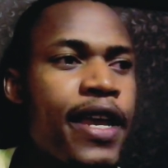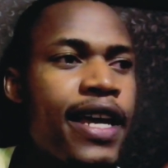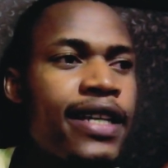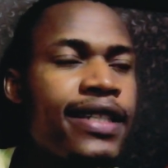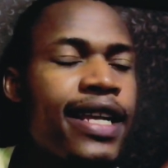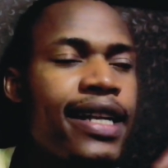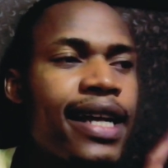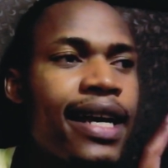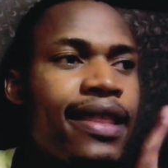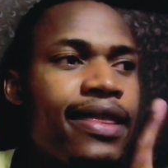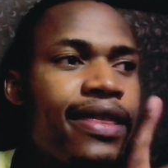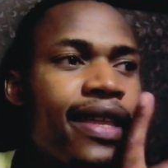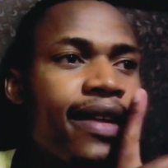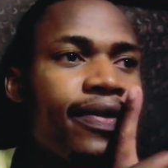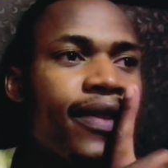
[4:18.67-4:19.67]
is that I
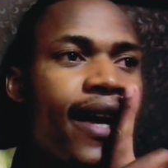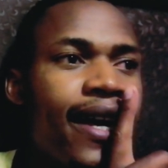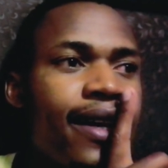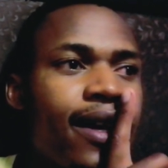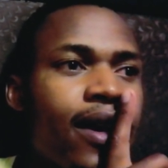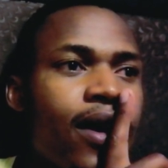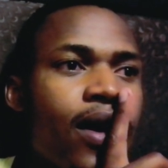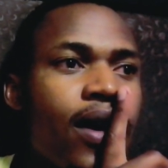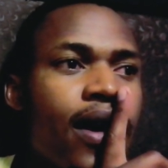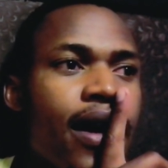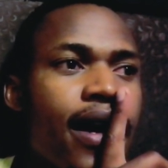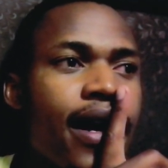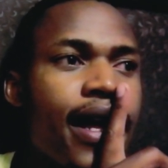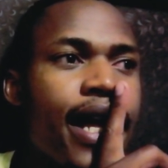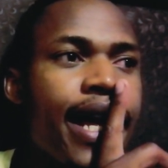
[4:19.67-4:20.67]
think that
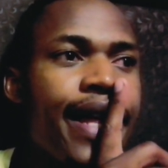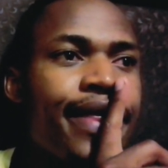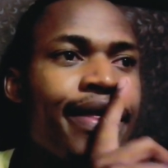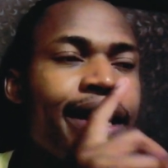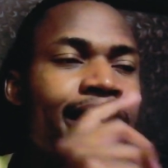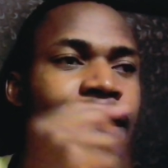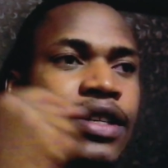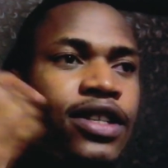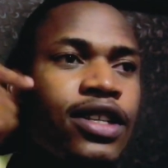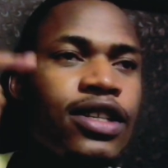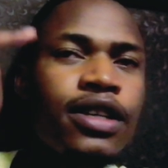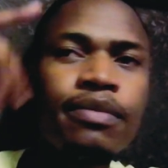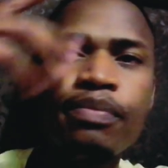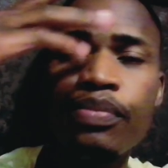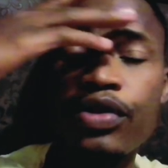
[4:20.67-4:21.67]
there are
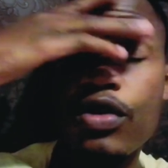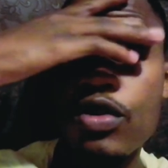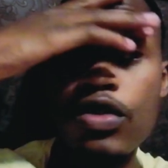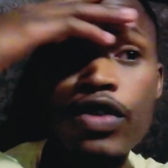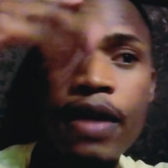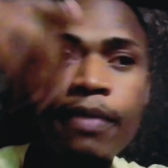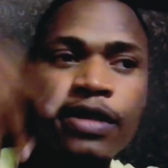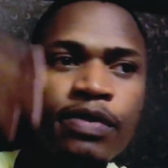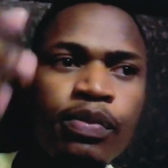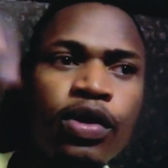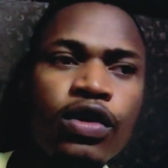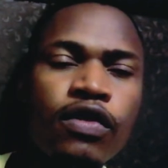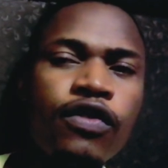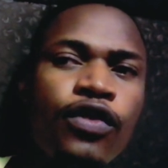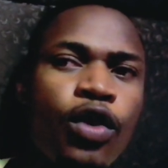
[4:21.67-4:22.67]
certain programs
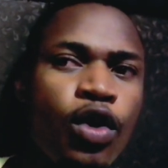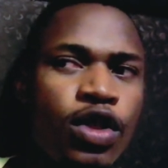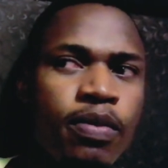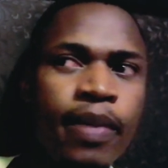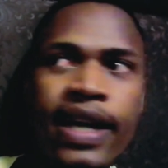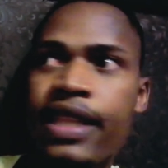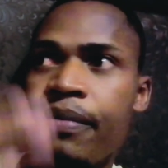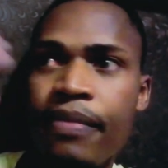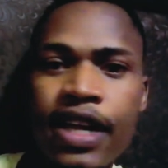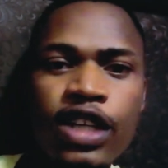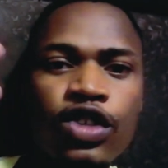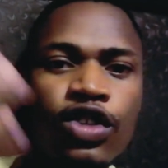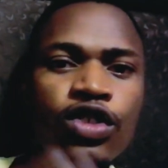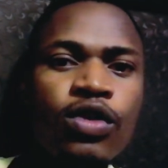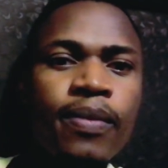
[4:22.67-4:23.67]
put forth by the
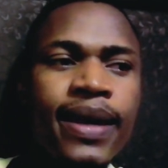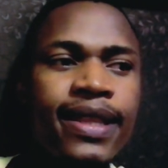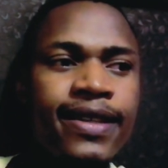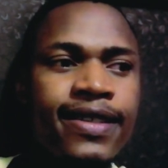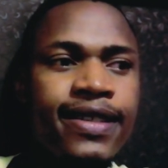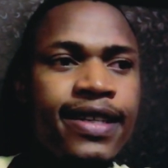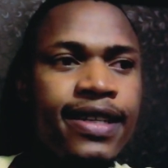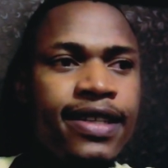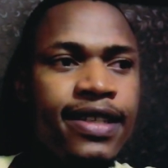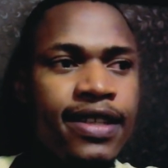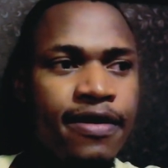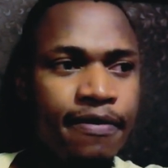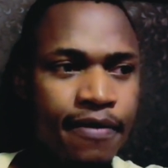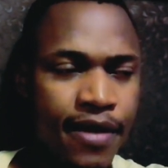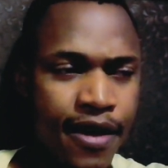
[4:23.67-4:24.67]
matrix or by the
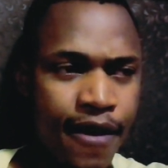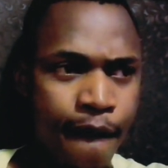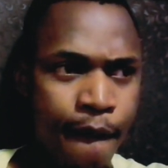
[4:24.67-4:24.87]
system